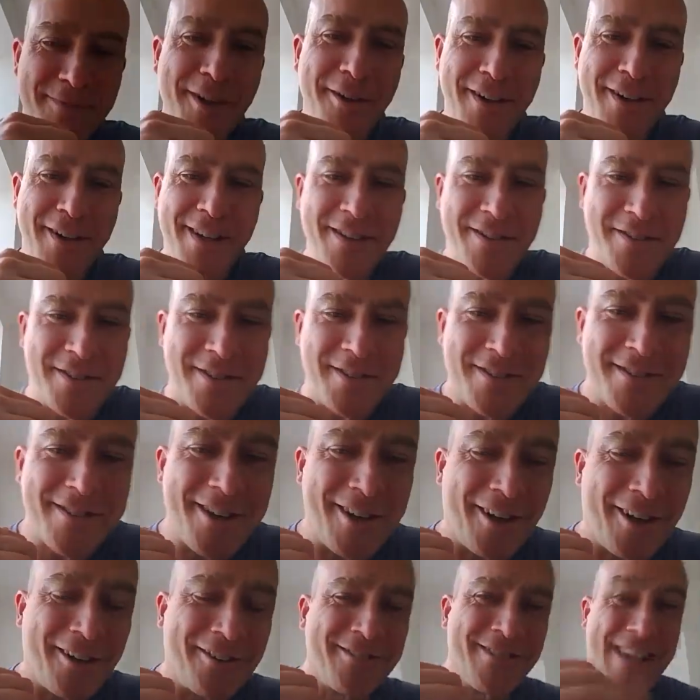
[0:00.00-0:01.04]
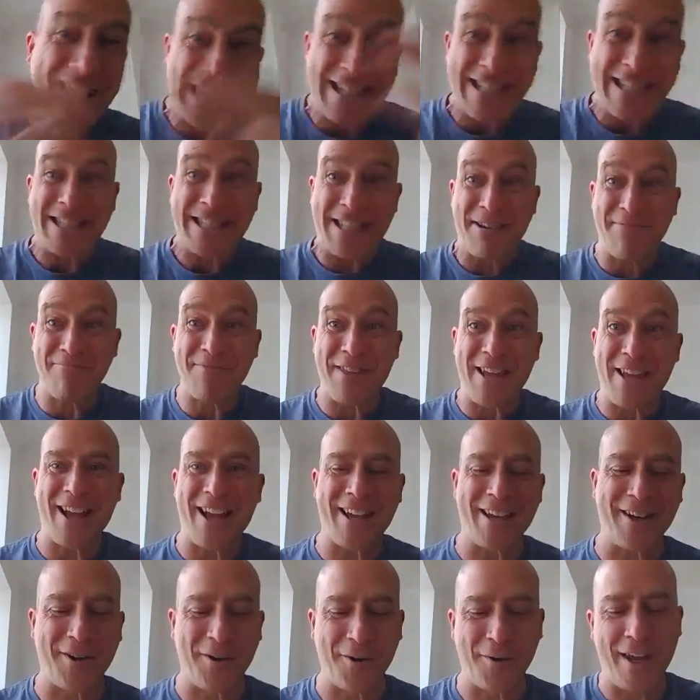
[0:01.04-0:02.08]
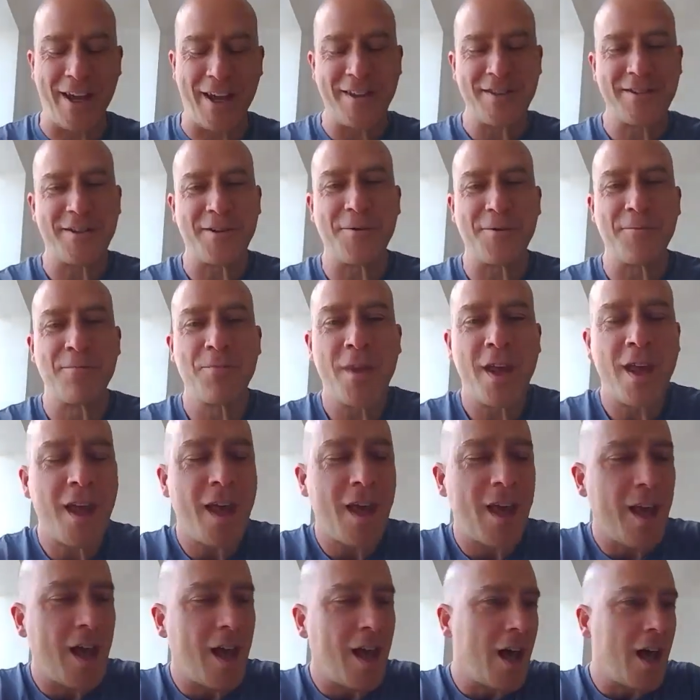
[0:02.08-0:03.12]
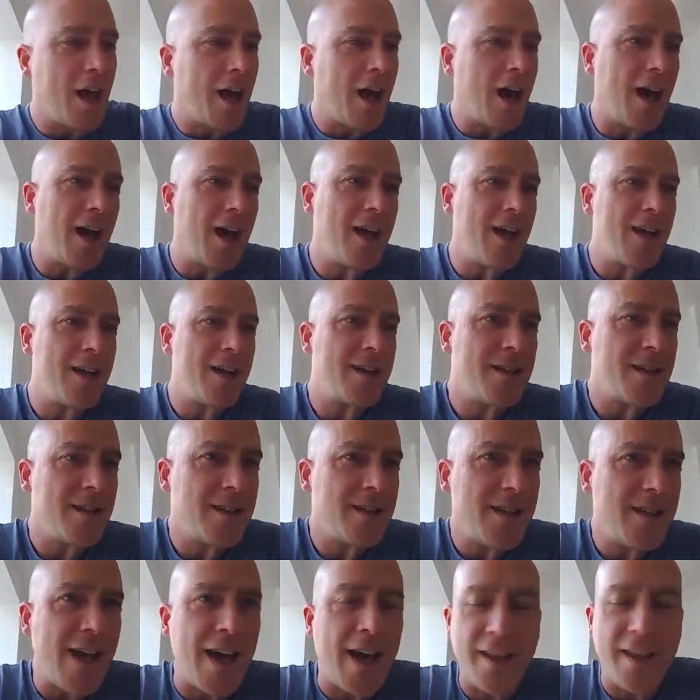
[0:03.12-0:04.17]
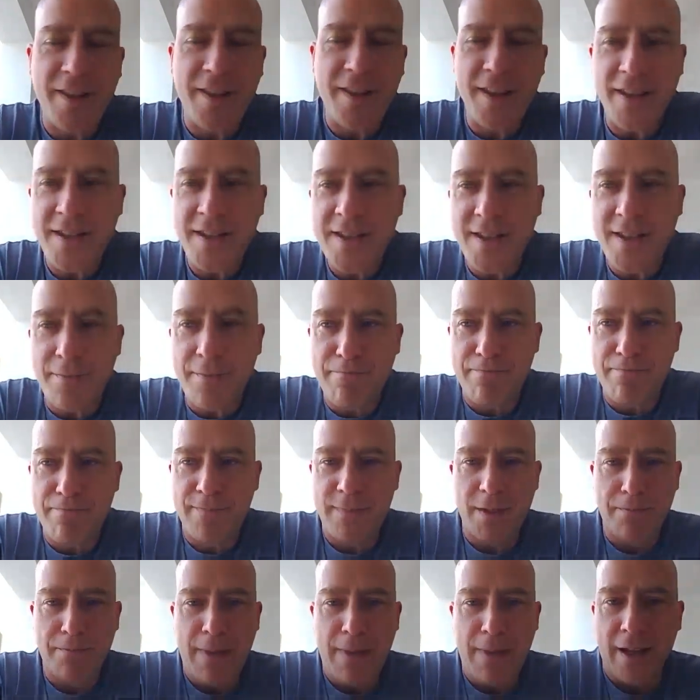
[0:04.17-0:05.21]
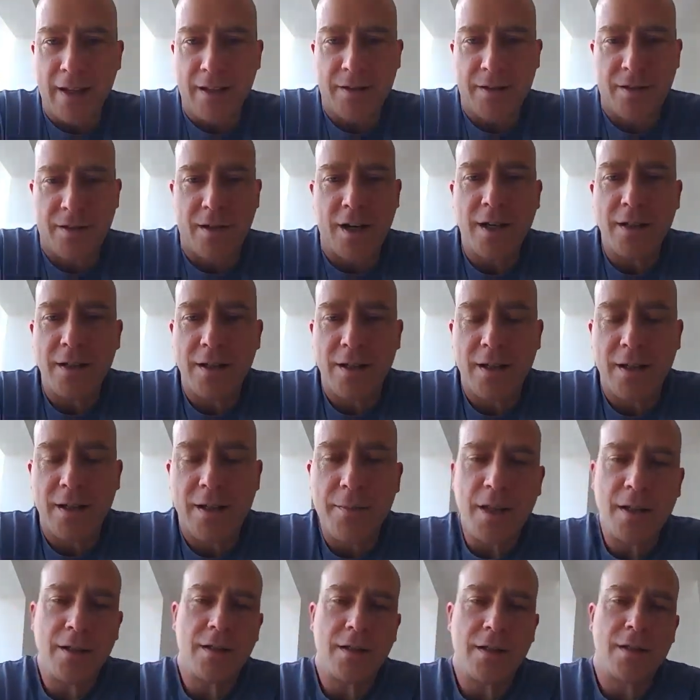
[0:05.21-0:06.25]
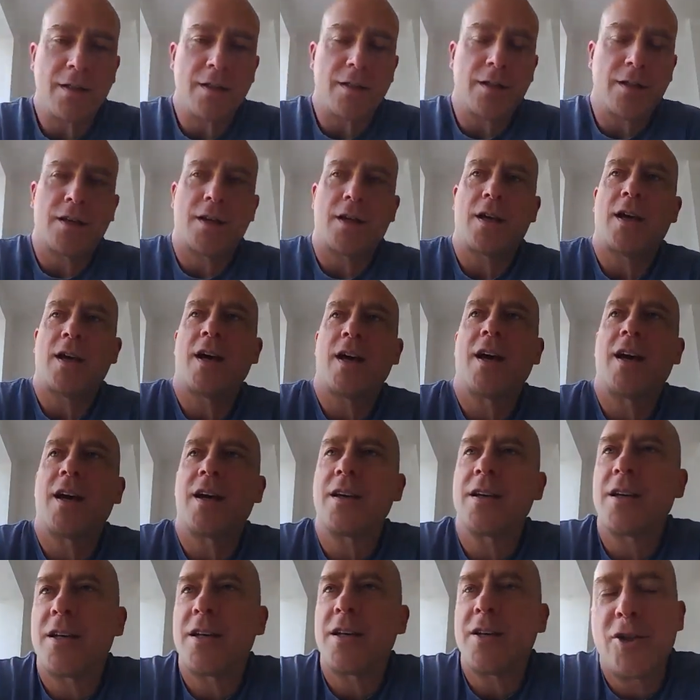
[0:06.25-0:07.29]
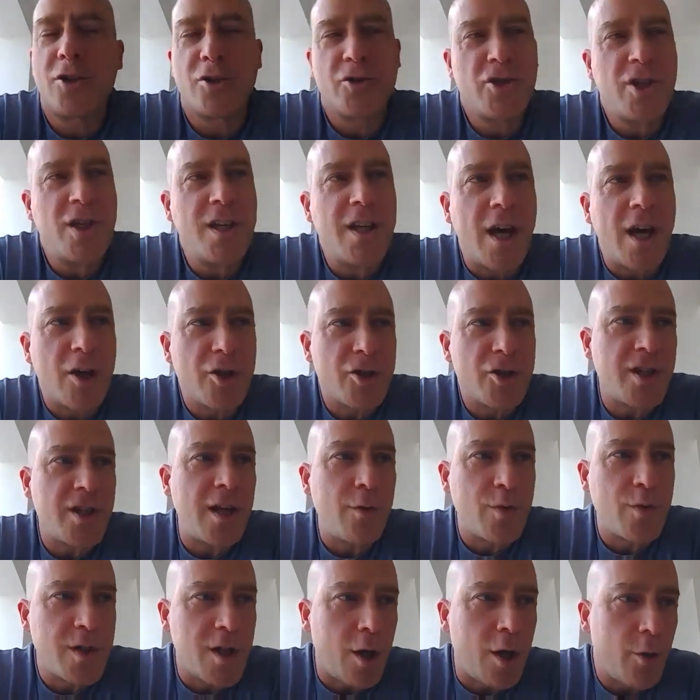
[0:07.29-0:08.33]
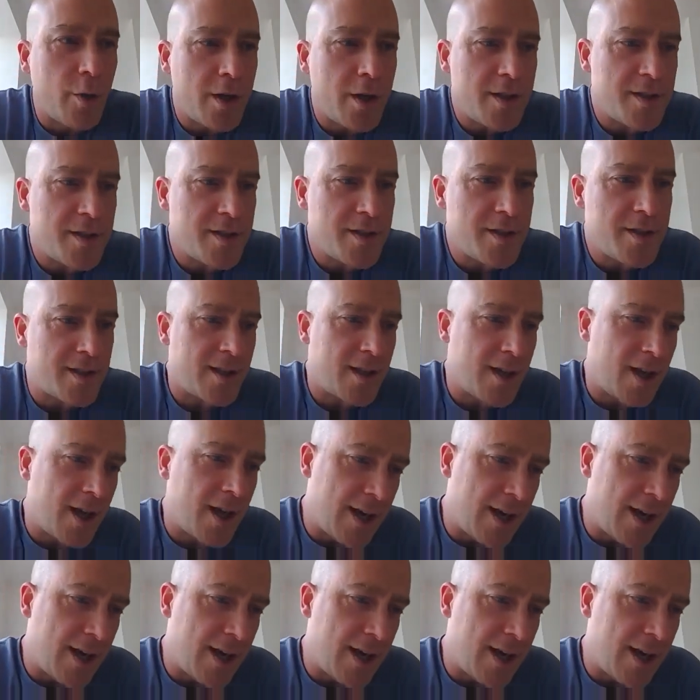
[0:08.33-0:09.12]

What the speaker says: there it is. It's something I can hold on to. Yeah, I think that's the balance, right? I mean, Gene Elshtain was always